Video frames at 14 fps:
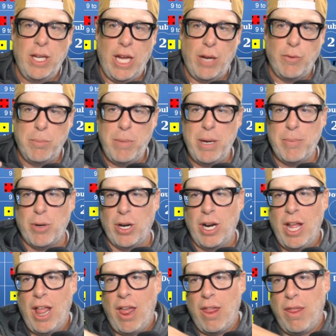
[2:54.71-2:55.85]
And remember,
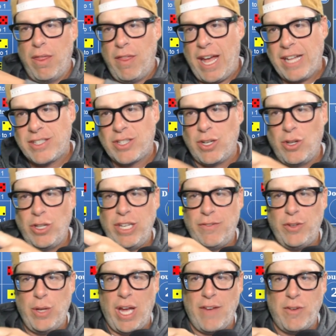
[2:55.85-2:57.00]
that's only if
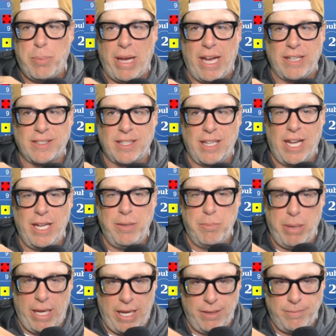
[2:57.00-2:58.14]
you have a pass line
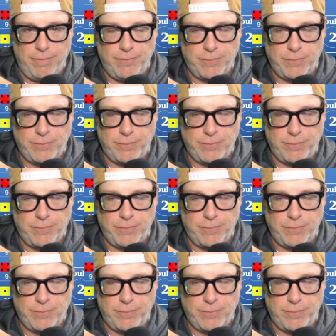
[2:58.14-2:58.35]
bet.